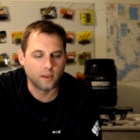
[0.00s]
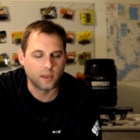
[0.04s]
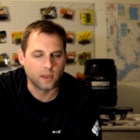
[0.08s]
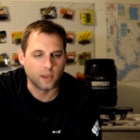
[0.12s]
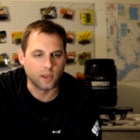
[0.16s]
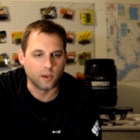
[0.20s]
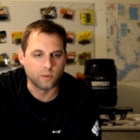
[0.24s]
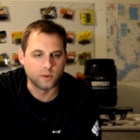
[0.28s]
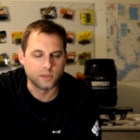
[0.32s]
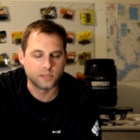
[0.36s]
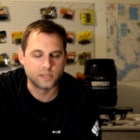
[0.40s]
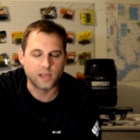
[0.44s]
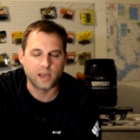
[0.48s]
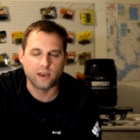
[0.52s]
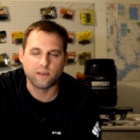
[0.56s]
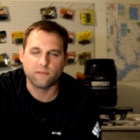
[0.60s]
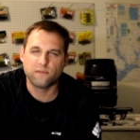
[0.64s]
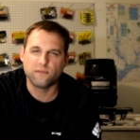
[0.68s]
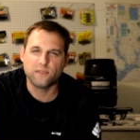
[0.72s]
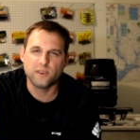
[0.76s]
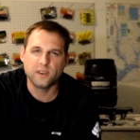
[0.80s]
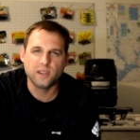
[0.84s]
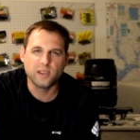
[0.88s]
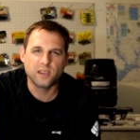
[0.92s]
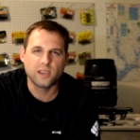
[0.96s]
It was that
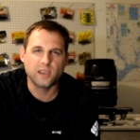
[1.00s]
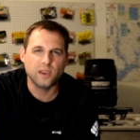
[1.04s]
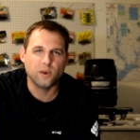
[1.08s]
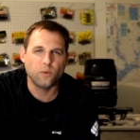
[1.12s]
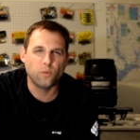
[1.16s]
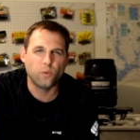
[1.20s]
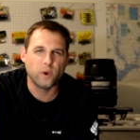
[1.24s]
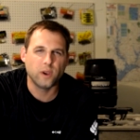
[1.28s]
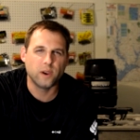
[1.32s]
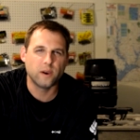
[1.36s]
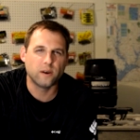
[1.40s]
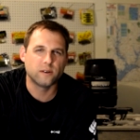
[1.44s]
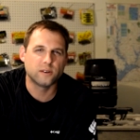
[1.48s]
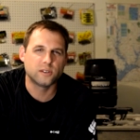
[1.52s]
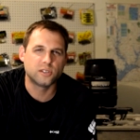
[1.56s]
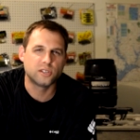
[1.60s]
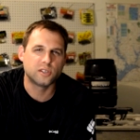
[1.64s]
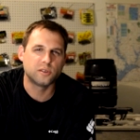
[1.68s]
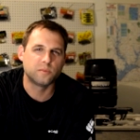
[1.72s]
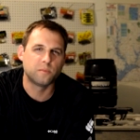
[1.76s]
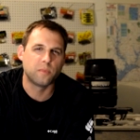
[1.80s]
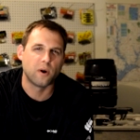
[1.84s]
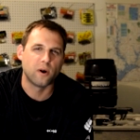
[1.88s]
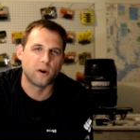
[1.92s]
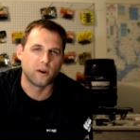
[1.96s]
finicky, weird
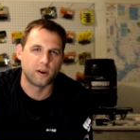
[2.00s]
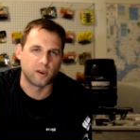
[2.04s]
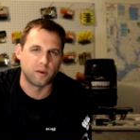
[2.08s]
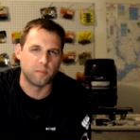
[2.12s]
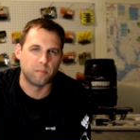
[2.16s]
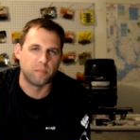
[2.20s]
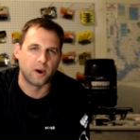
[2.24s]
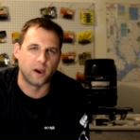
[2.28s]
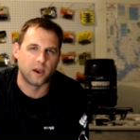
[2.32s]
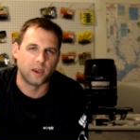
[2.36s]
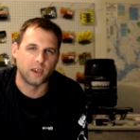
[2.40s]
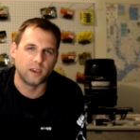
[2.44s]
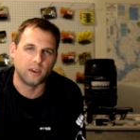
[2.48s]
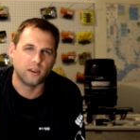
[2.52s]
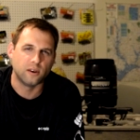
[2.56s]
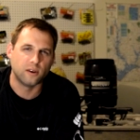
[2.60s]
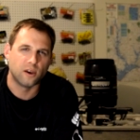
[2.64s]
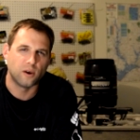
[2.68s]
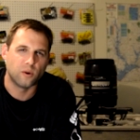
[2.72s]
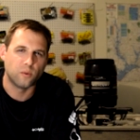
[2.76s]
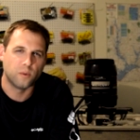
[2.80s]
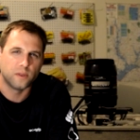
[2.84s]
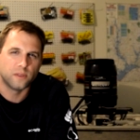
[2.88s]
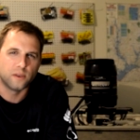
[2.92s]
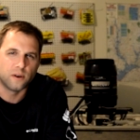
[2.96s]
spawning bite, you
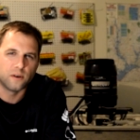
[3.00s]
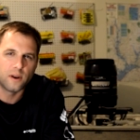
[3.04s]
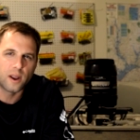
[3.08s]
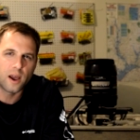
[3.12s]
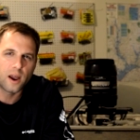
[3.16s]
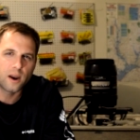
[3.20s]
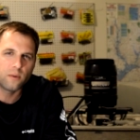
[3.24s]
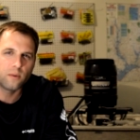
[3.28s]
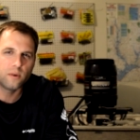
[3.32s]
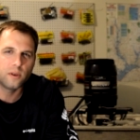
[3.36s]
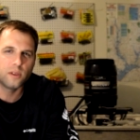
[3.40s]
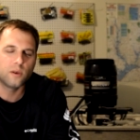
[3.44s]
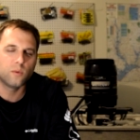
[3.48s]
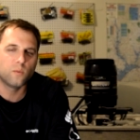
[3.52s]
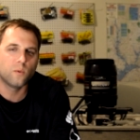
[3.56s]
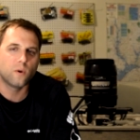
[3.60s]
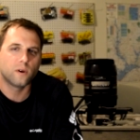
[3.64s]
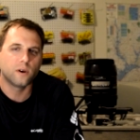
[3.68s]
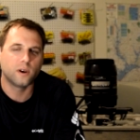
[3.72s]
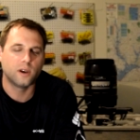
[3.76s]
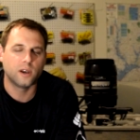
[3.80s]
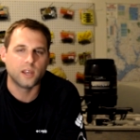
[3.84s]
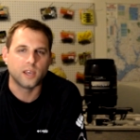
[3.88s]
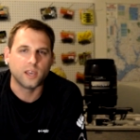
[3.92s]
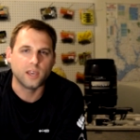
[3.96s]
know, when they're not really
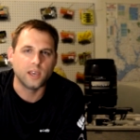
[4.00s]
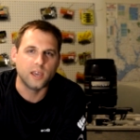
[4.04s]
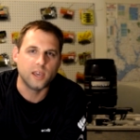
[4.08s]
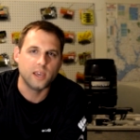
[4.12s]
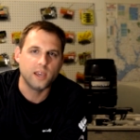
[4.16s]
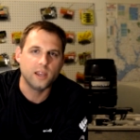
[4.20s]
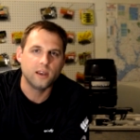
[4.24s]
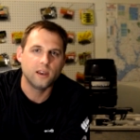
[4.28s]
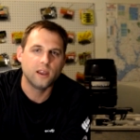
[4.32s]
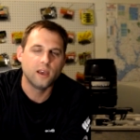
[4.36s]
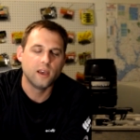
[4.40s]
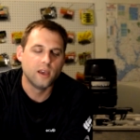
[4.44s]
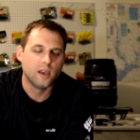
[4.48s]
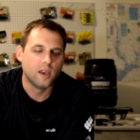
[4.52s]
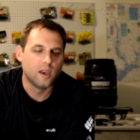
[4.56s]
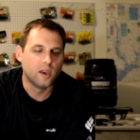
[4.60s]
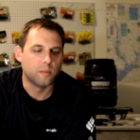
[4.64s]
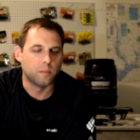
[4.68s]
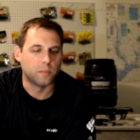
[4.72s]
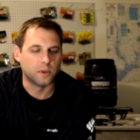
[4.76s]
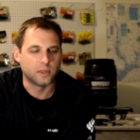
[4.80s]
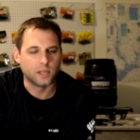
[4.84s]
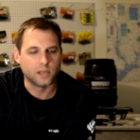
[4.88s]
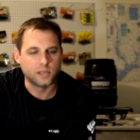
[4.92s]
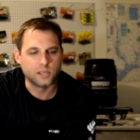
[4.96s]
wanting to eat,
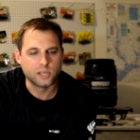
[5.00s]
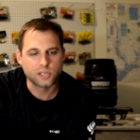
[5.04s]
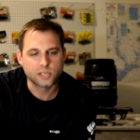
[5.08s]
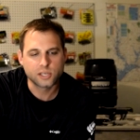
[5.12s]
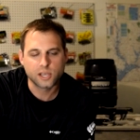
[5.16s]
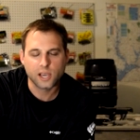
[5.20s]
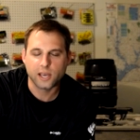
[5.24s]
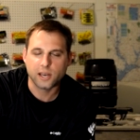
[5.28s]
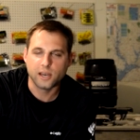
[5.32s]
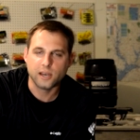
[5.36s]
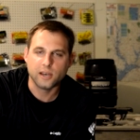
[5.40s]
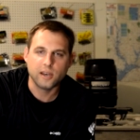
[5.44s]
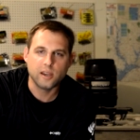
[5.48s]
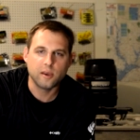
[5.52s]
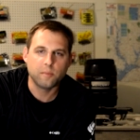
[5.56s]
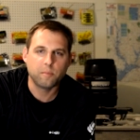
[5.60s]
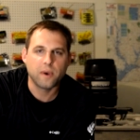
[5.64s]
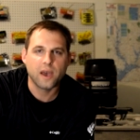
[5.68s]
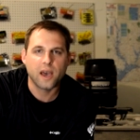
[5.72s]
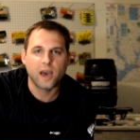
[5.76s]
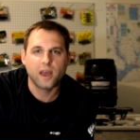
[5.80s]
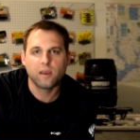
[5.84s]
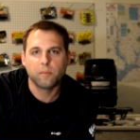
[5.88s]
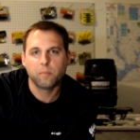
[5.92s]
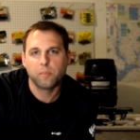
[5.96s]
but they just kind of nip
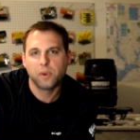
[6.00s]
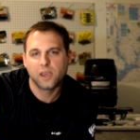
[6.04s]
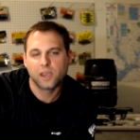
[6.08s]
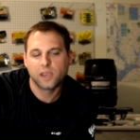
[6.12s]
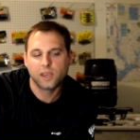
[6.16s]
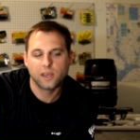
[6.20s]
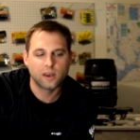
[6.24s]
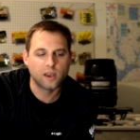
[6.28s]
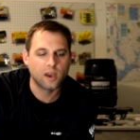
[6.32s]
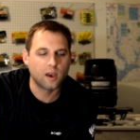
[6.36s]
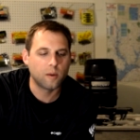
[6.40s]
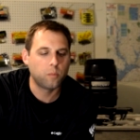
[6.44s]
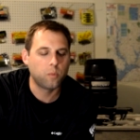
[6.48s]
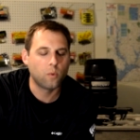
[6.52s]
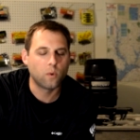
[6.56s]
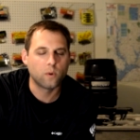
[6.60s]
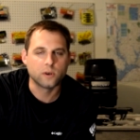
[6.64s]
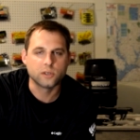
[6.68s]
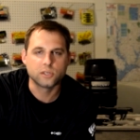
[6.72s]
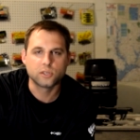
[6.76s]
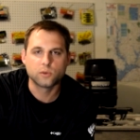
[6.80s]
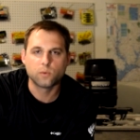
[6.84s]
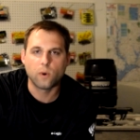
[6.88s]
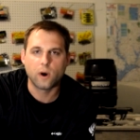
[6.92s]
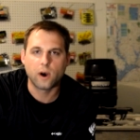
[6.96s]
at it, pick it up, want
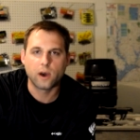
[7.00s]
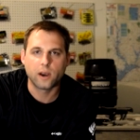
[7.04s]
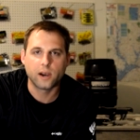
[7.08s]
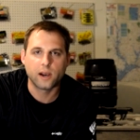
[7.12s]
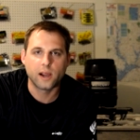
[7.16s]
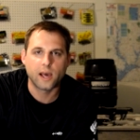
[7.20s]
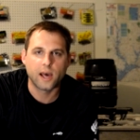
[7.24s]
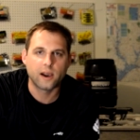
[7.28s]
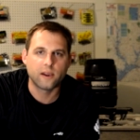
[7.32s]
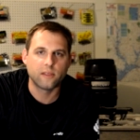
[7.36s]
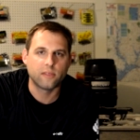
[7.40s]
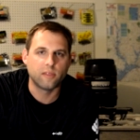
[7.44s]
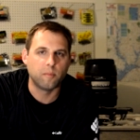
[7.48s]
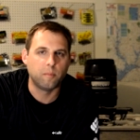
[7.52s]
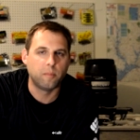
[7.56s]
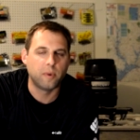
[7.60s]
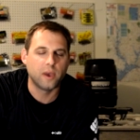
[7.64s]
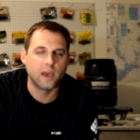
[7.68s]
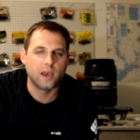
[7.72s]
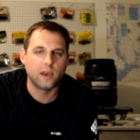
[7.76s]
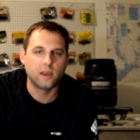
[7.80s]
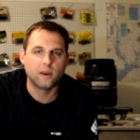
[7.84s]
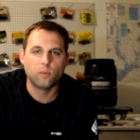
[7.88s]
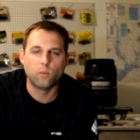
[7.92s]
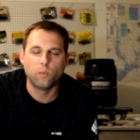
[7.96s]
to swat it out of the
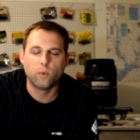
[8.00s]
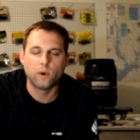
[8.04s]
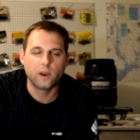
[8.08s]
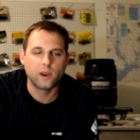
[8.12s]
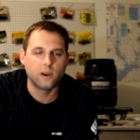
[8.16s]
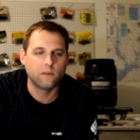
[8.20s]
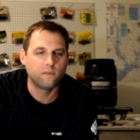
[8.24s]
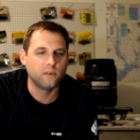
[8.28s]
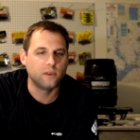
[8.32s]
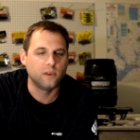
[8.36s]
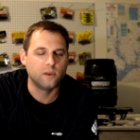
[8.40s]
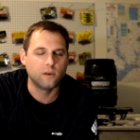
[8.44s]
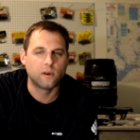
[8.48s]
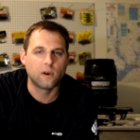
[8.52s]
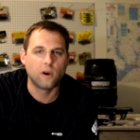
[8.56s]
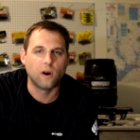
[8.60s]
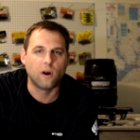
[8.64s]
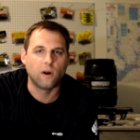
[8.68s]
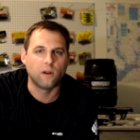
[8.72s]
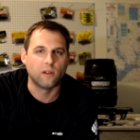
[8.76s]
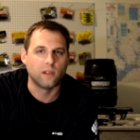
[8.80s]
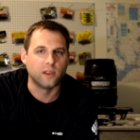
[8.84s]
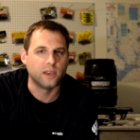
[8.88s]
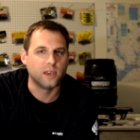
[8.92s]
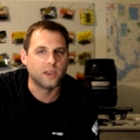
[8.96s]
bed, whatever you
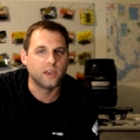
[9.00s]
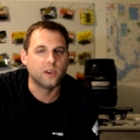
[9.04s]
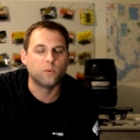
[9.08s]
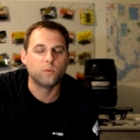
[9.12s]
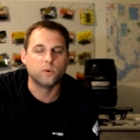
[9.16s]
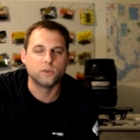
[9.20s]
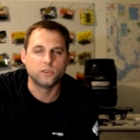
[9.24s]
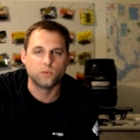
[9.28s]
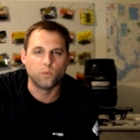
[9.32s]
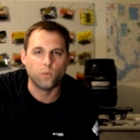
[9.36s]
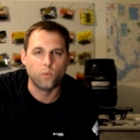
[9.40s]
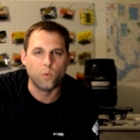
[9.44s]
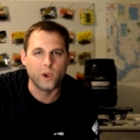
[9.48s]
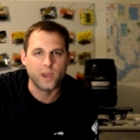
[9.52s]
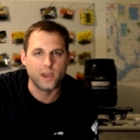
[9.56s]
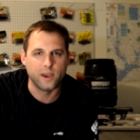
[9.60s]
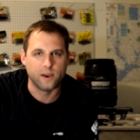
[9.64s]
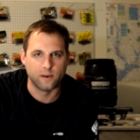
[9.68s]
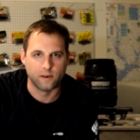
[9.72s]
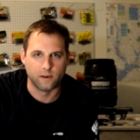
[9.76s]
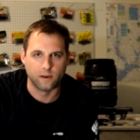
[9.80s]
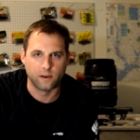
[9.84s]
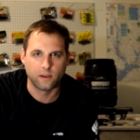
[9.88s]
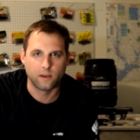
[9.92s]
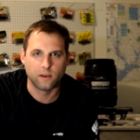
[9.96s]
call it. It was
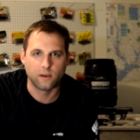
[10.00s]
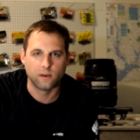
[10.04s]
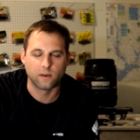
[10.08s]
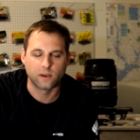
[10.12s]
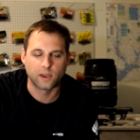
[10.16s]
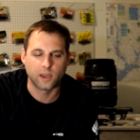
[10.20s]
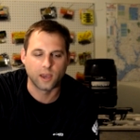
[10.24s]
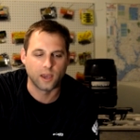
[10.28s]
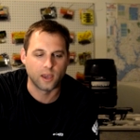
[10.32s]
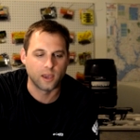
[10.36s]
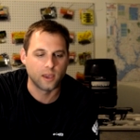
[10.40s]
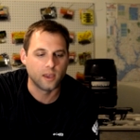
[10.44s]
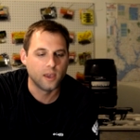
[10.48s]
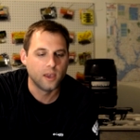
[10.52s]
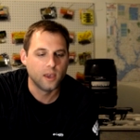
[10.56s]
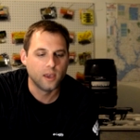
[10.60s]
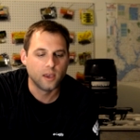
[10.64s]
weird, okay?